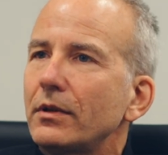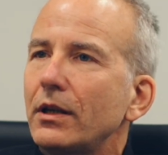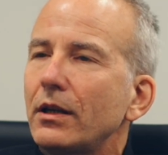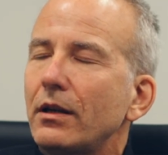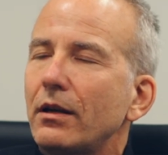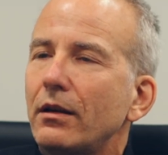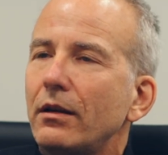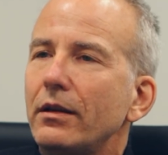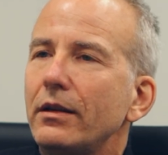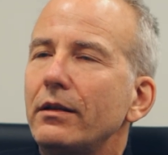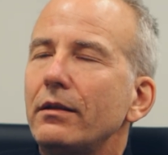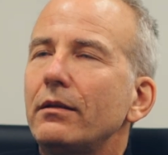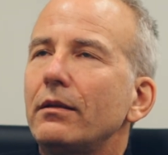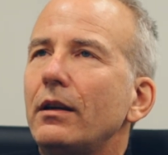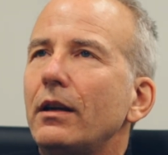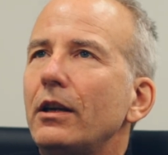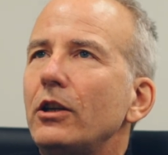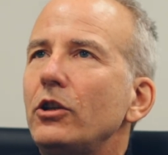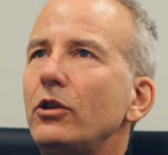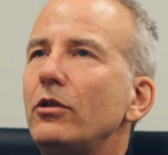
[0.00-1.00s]
Uh, it,
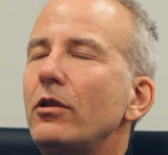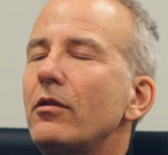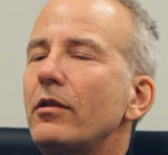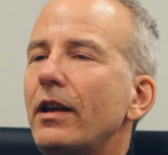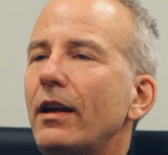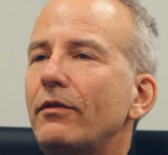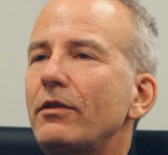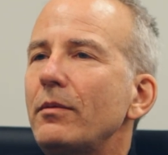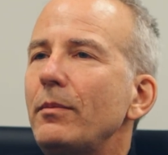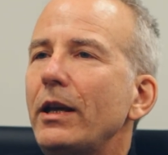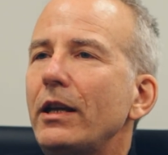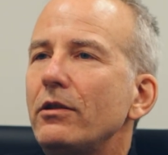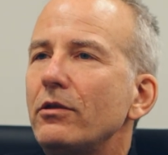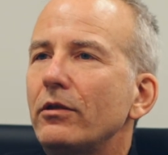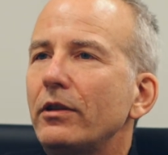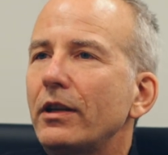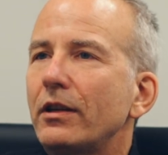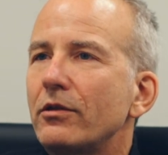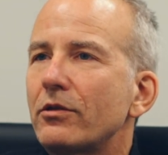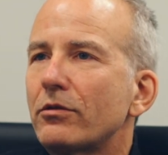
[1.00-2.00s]
you don't have to
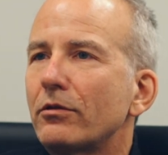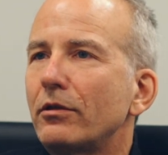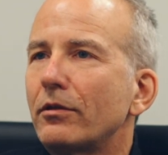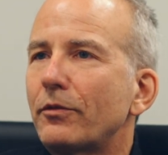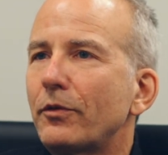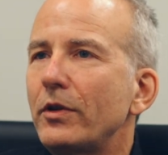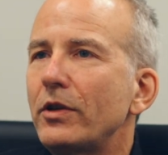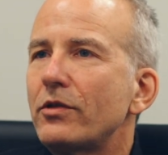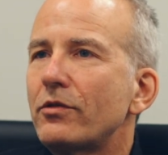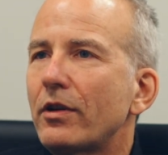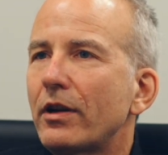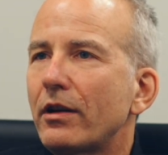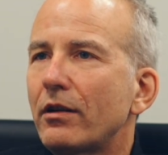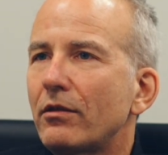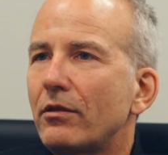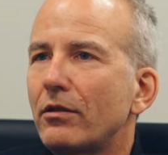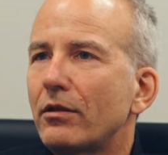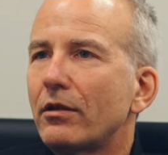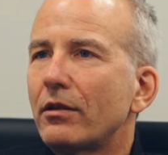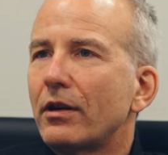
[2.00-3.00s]
manually control a freeze dryer
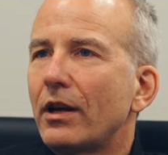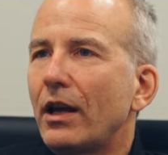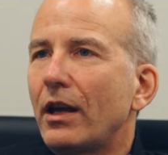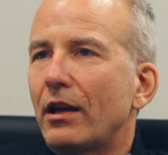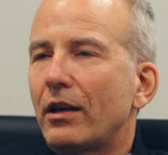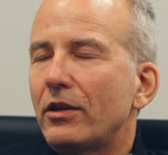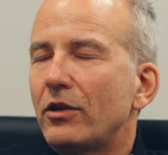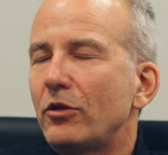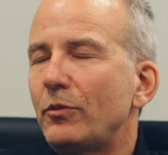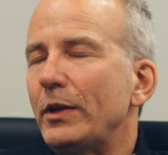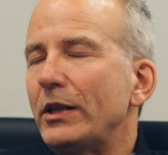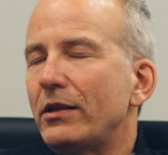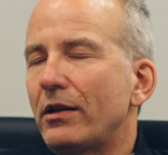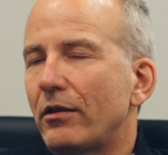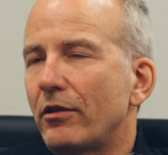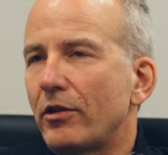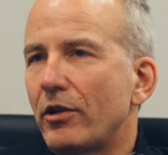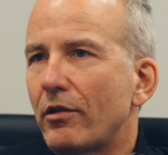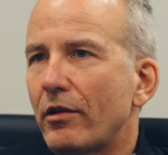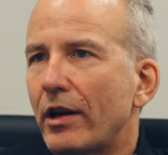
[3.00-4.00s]
or you'd be
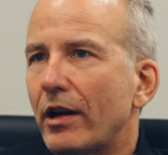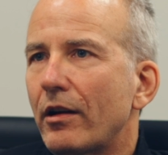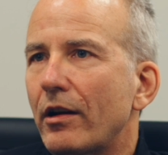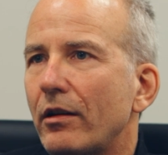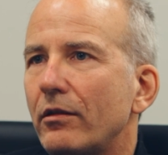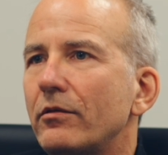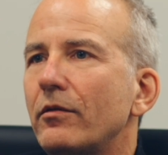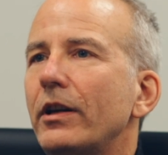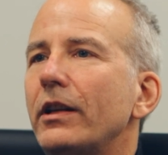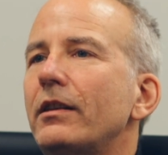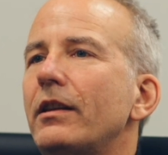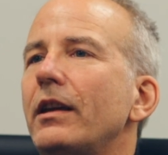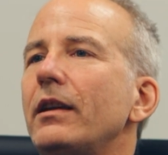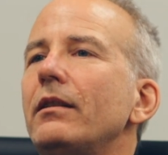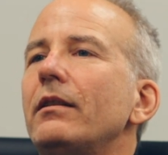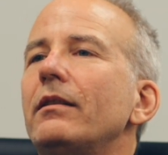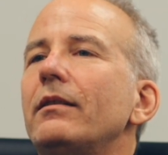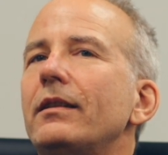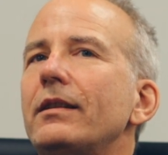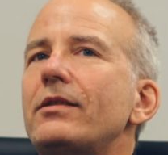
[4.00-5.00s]
tearing your hair out, right?
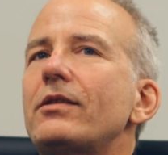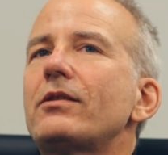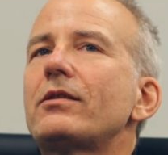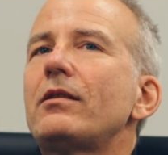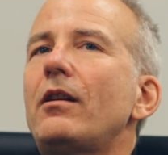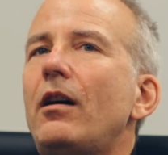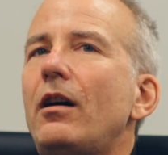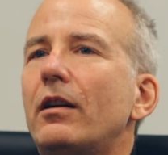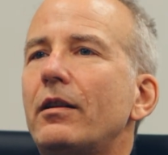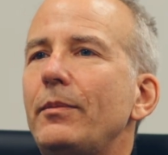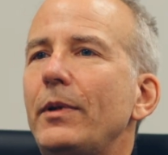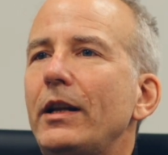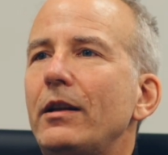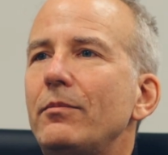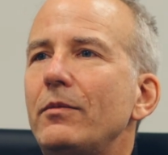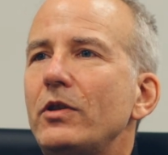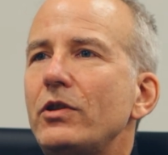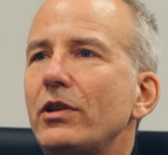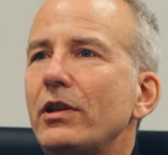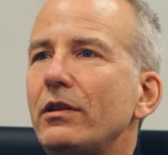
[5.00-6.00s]
They, this is an
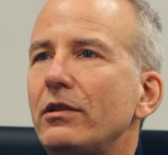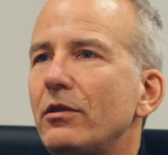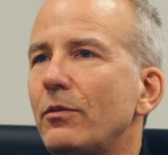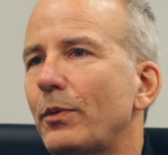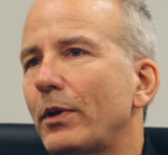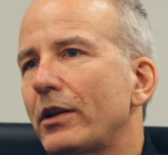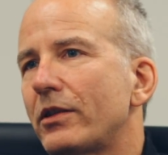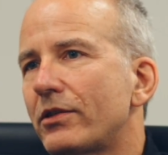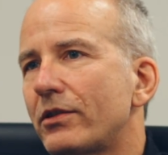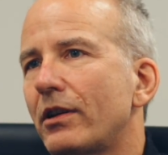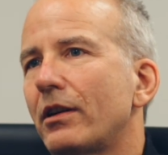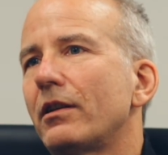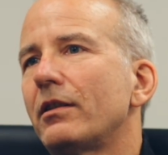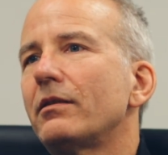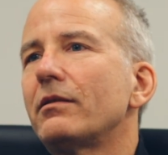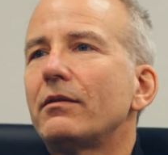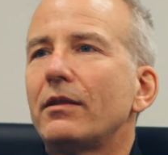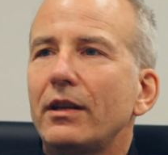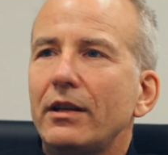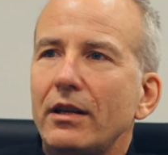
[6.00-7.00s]
automated machine. You press
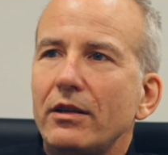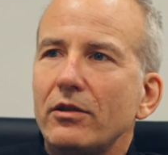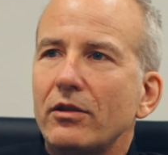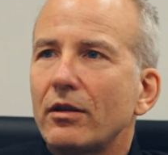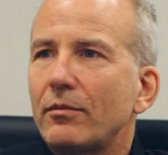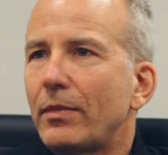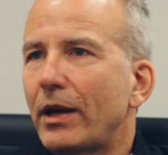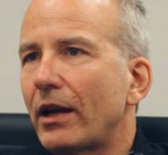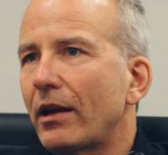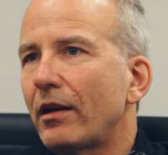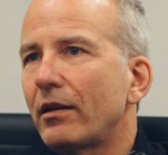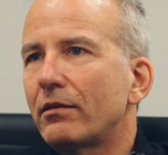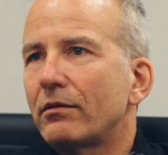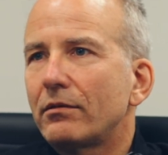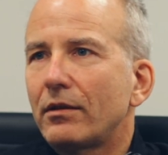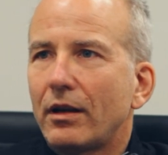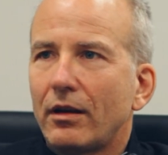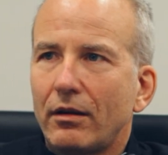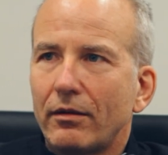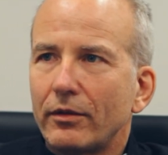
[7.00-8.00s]
start and then you come back
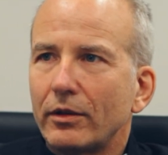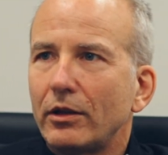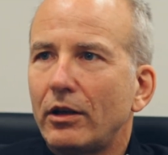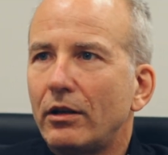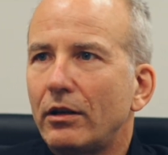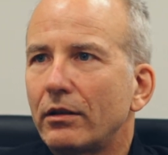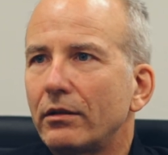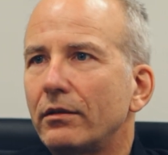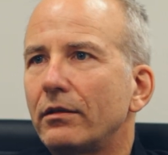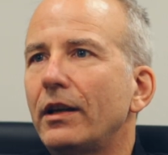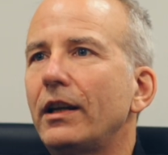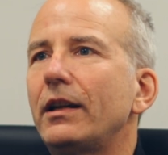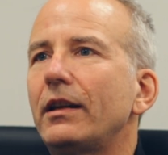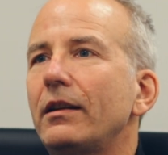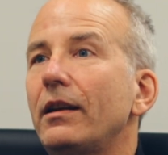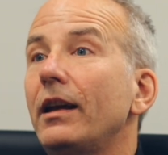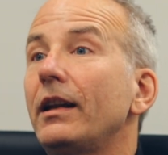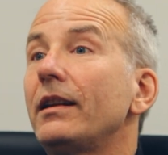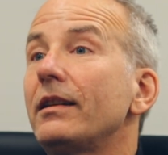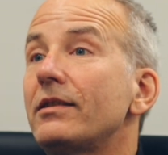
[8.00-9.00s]
however long and,
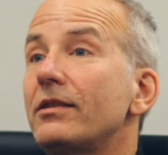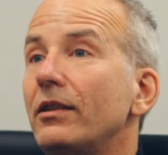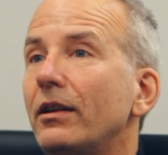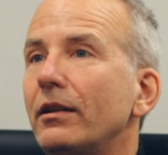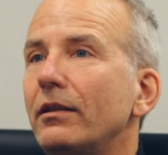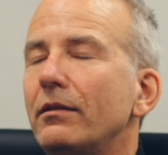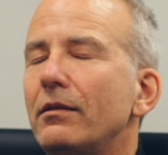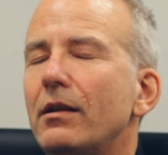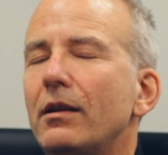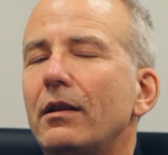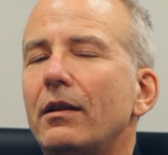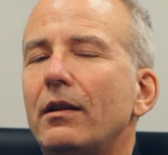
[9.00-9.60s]
it, and it's done.